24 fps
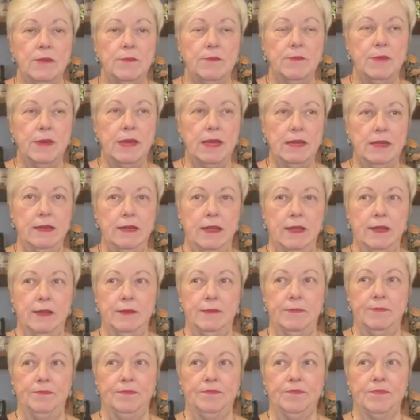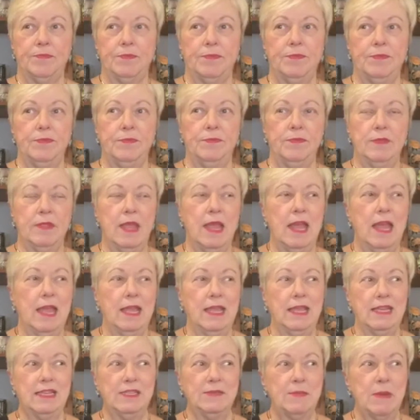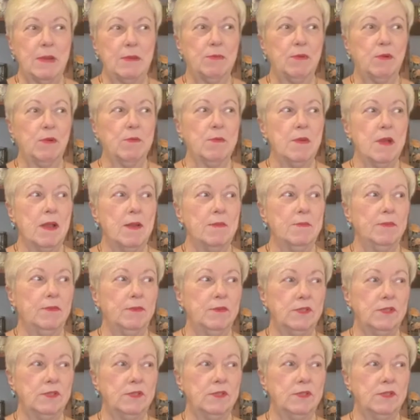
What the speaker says: But I guess my poor mom